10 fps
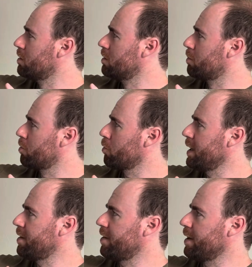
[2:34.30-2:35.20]

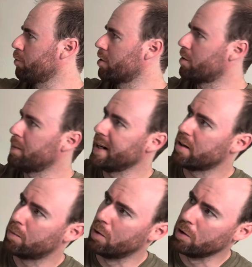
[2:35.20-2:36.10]
pretty
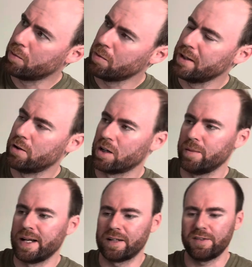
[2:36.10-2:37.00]
respectable. You're probably not going to be
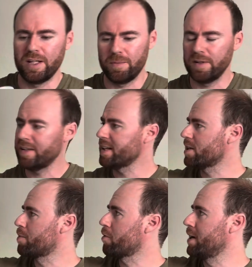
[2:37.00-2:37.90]
able to see it, but it's actually
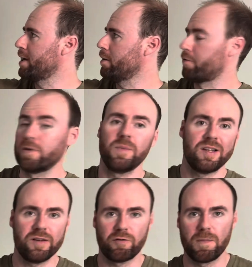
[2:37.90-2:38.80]
pretty good for,
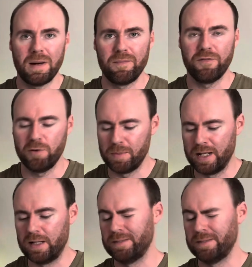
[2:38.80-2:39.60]
especially for a pump formula.